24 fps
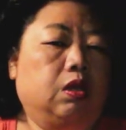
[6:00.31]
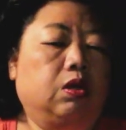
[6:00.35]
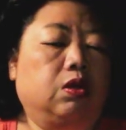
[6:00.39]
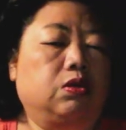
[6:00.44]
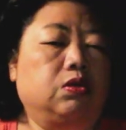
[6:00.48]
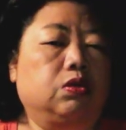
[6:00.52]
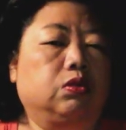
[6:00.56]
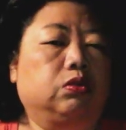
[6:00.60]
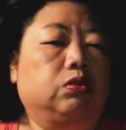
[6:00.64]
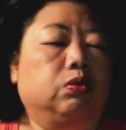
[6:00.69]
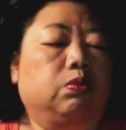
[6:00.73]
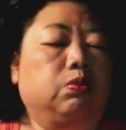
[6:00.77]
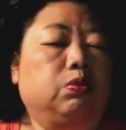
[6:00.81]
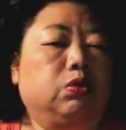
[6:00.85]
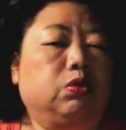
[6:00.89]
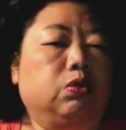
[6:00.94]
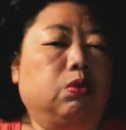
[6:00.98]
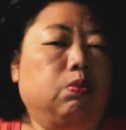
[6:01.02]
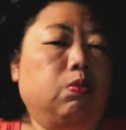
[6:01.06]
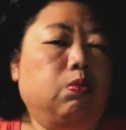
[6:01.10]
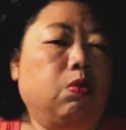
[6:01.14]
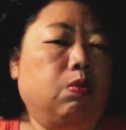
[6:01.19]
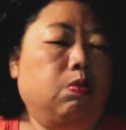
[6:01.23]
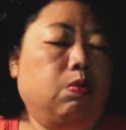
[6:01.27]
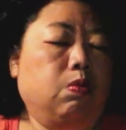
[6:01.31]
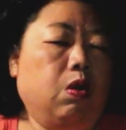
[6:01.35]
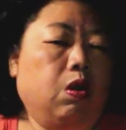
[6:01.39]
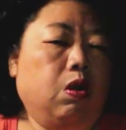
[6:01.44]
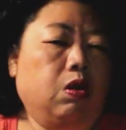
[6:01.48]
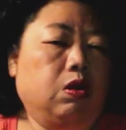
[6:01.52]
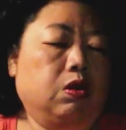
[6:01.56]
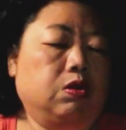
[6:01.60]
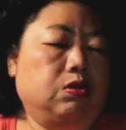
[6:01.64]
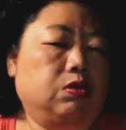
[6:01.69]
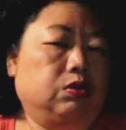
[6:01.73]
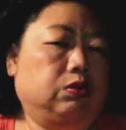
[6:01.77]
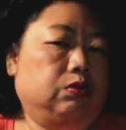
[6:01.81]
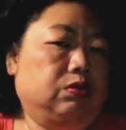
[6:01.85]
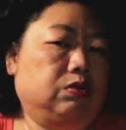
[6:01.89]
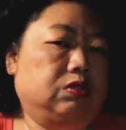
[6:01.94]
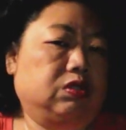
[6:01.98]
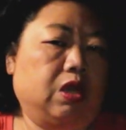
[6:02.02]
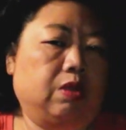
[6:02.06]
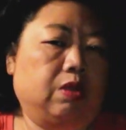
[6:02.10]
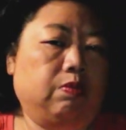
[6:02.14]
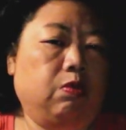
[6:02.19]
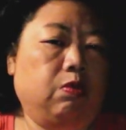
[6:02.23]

like you do your more, like you do say